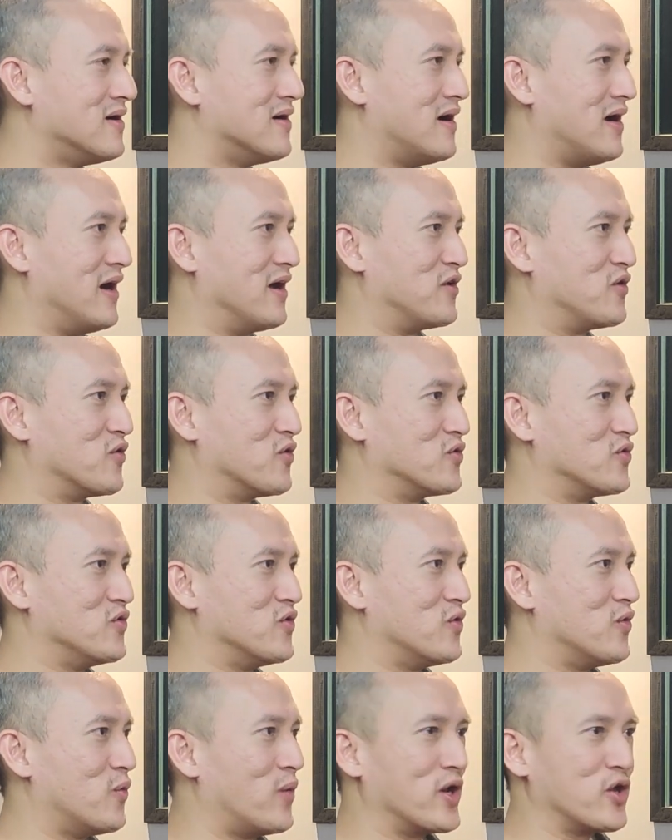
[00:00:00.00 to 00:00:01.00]
I don't
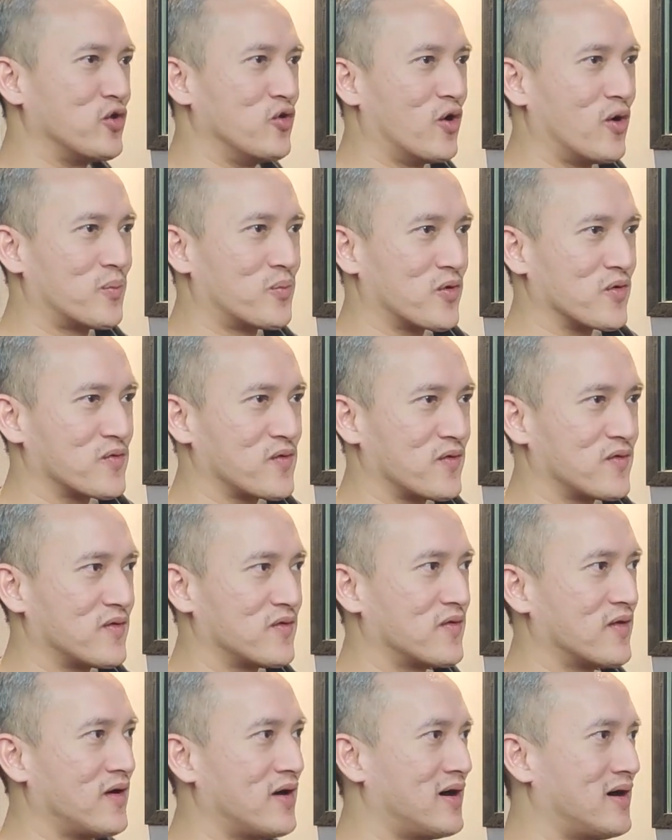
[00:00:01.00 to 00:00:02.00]
know what your
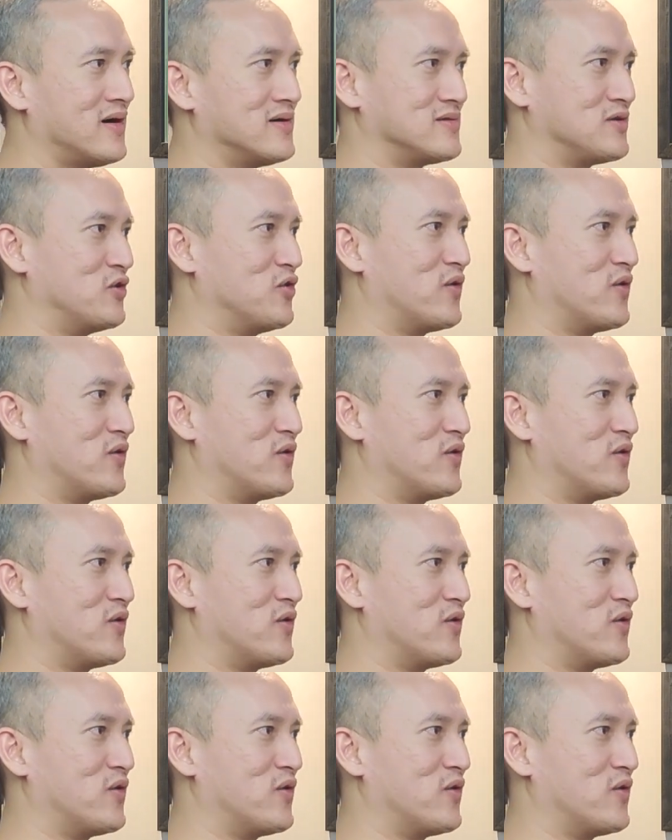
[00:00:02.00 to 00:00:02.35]
processes are.